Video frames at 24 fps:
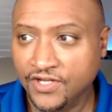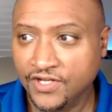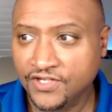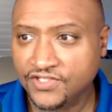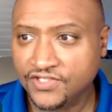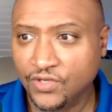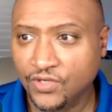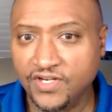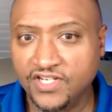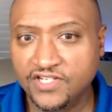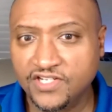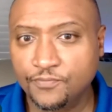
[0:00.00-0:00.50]

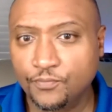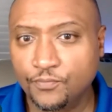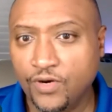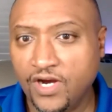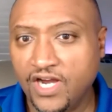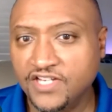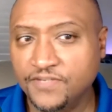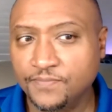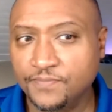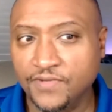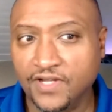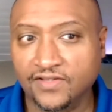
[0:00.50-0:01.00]
So when this
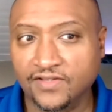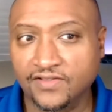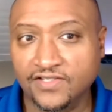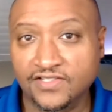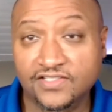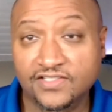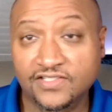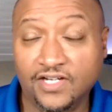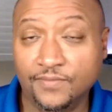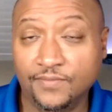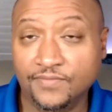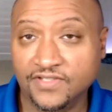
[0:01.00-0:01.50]
prospect
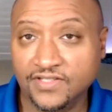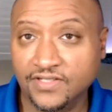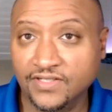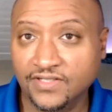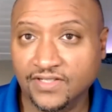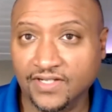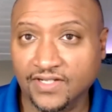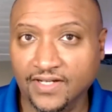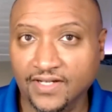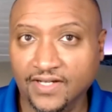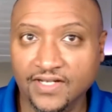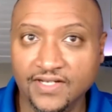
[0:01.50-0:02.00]
list comes
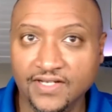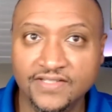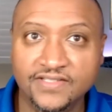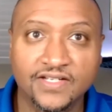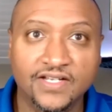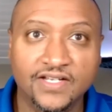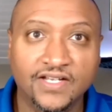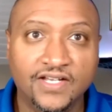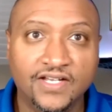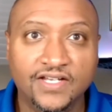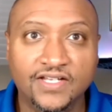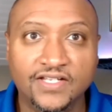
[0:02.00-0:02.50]
in, guys,
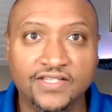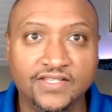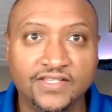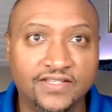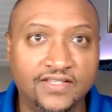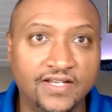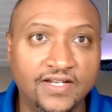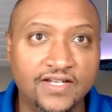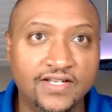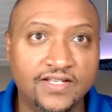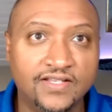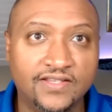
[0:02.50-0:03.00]

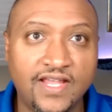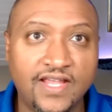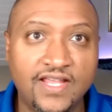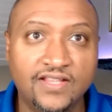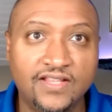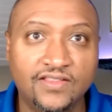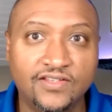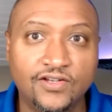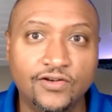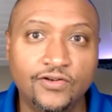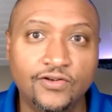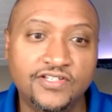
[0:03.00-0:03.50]
they
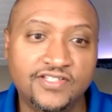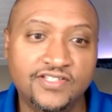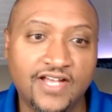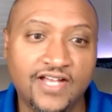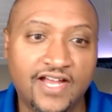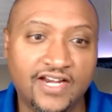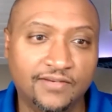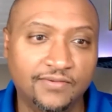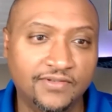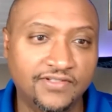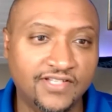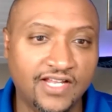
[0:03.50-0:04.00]
literally
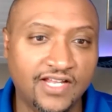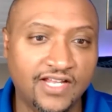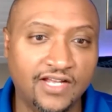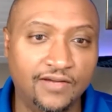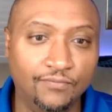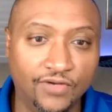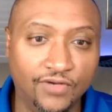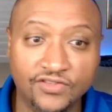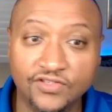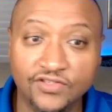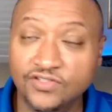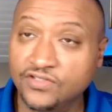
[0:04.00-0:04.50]
signed, let's say, a
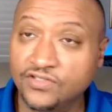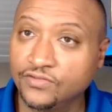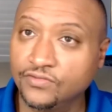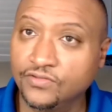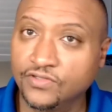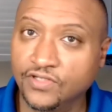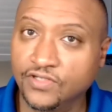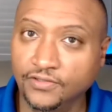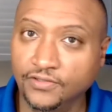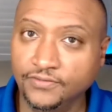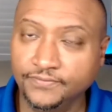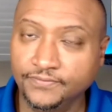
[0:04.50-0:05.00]
month or 2
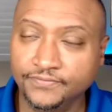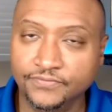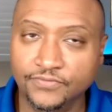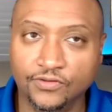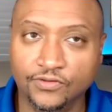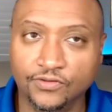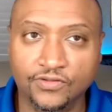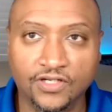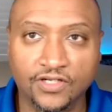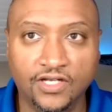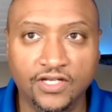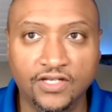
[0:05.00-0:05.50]
ago,
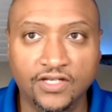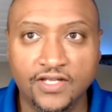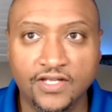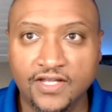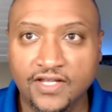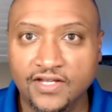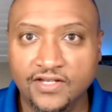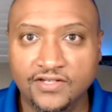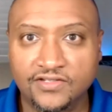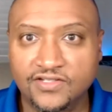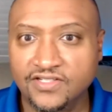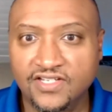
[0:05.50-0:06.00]
okay?
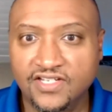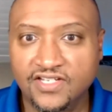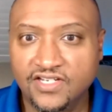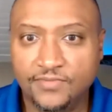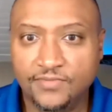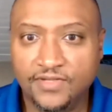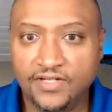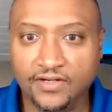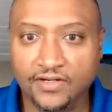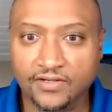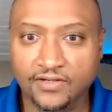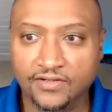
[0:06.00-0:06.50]
Just hit them
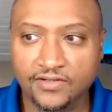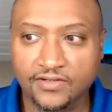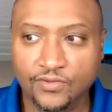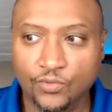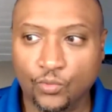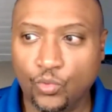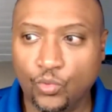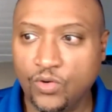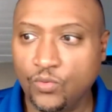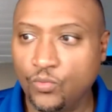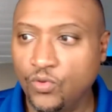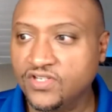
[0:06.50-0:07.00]
there.
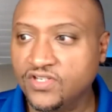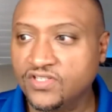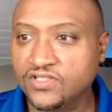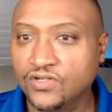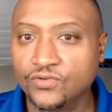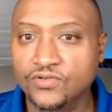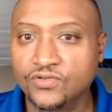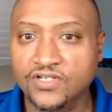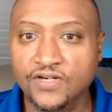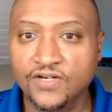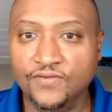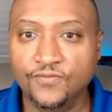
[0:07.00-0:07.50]
What's
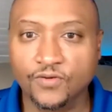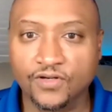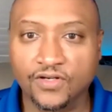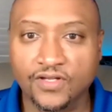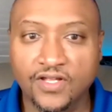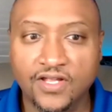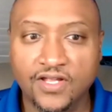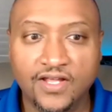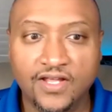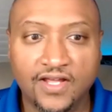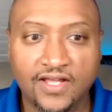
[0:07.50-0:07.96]
so different?